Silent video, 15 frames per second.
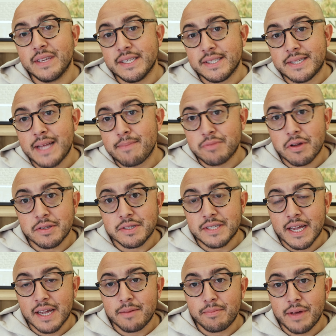He stepped on
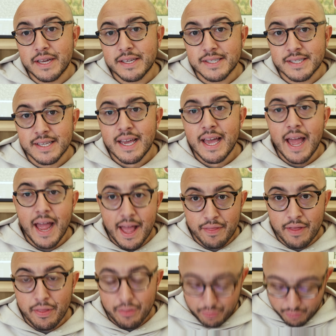second base and then